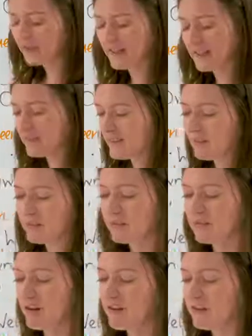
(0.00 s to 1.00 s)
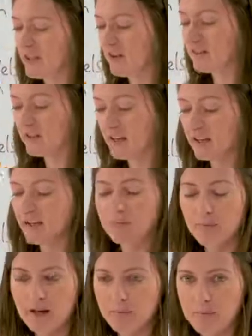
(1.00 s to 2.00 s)
making it sound like a rare thing.
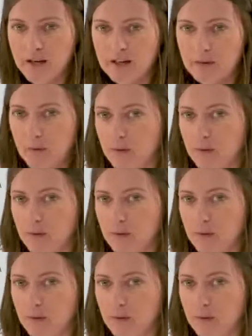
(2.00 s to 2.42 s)
I've met many